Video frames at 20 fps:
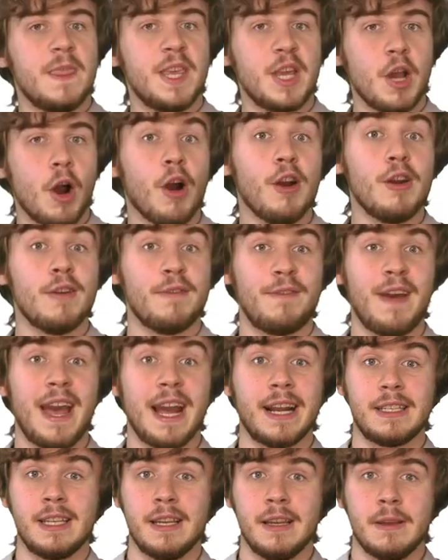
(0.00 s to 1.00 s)
the
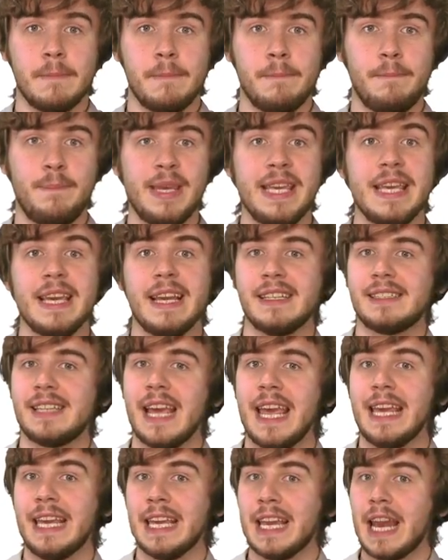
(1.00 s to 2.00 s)
artifact being
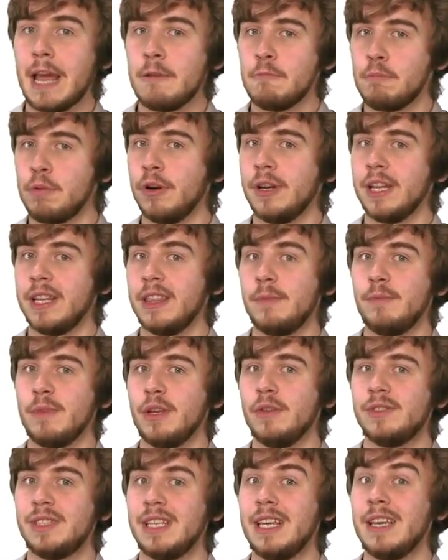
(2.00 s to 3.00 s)
taken and put in the
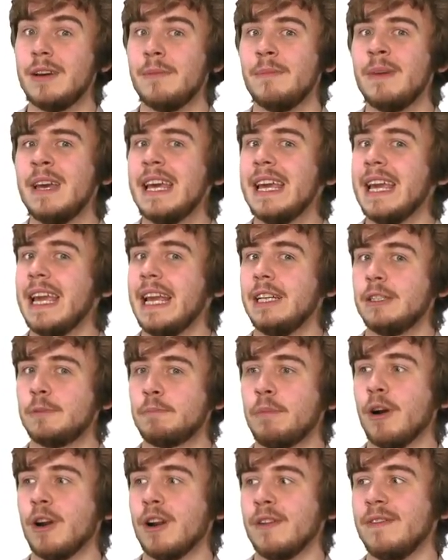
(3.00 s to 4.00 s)
museum is
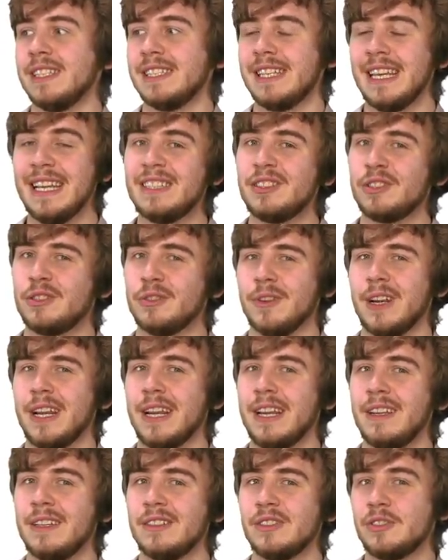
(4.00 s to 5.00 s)
part of its history.
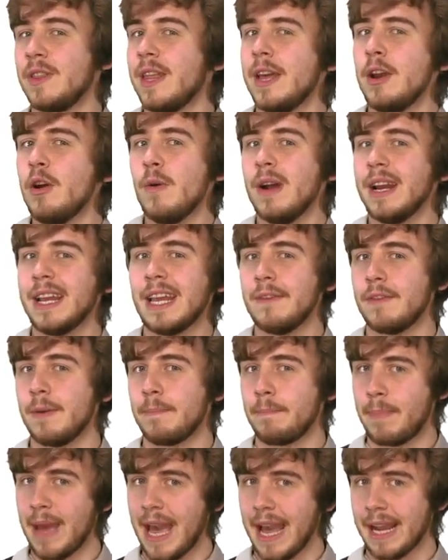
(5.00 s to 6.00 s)
So they don't want to give
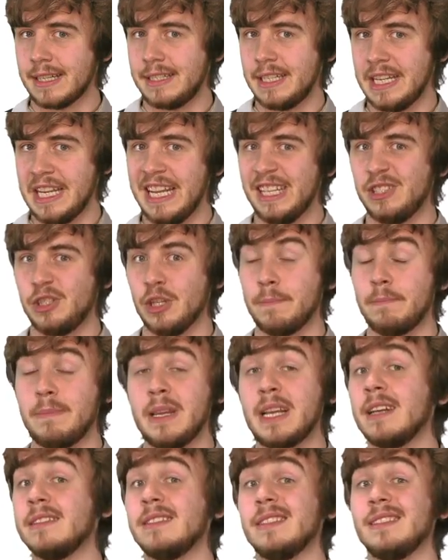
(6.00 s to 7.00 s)
it back to Egypt
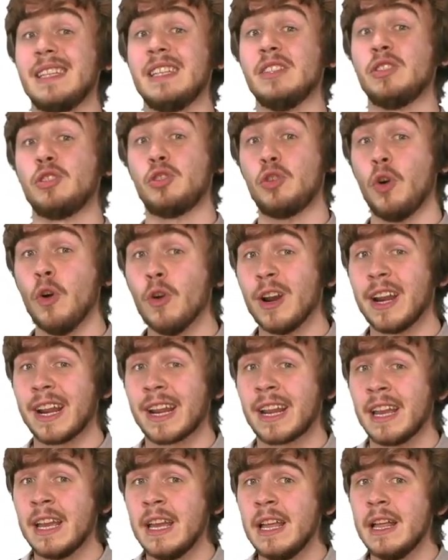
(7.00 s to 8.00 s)
because it's
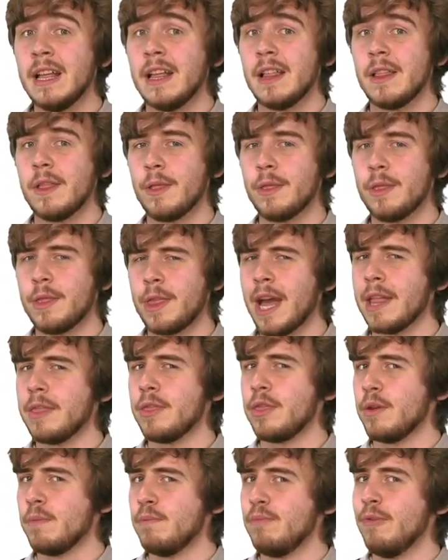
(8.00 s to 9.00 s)
historic
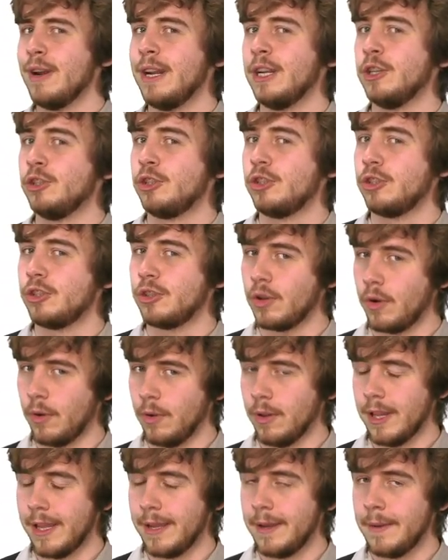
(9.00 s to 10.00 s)
that the British stole
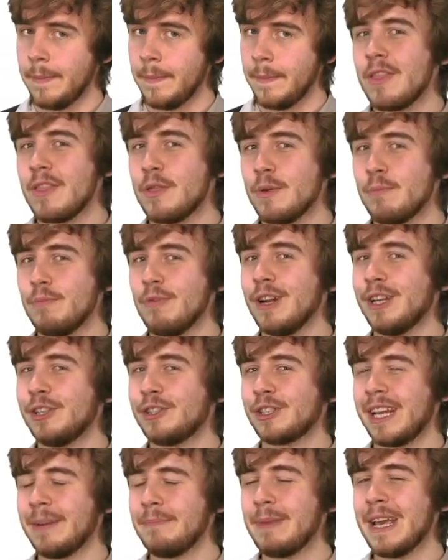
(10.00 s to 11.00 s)
it. The British
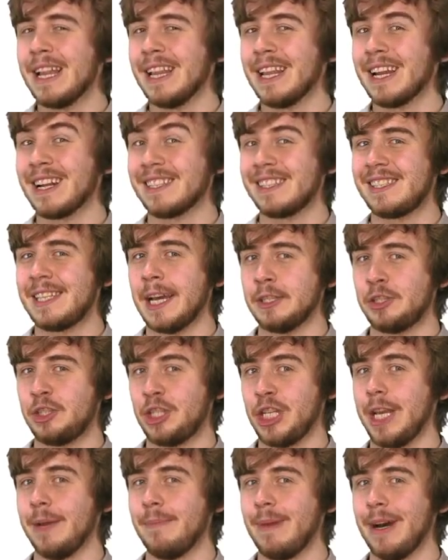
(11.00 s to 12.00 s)
can be a little
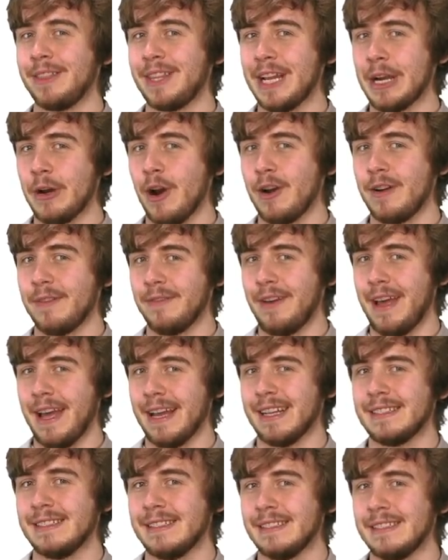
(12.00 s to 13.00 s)
touchy about their
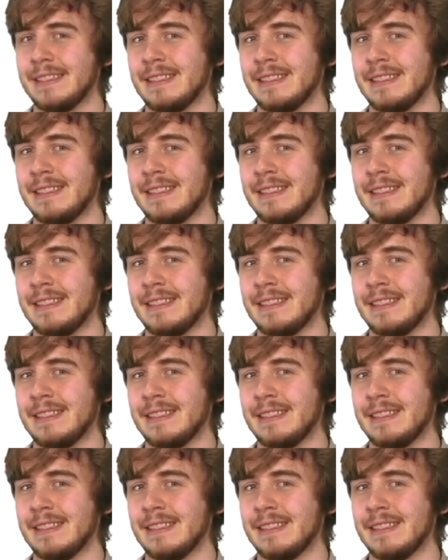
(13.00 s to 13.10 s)
artifacts.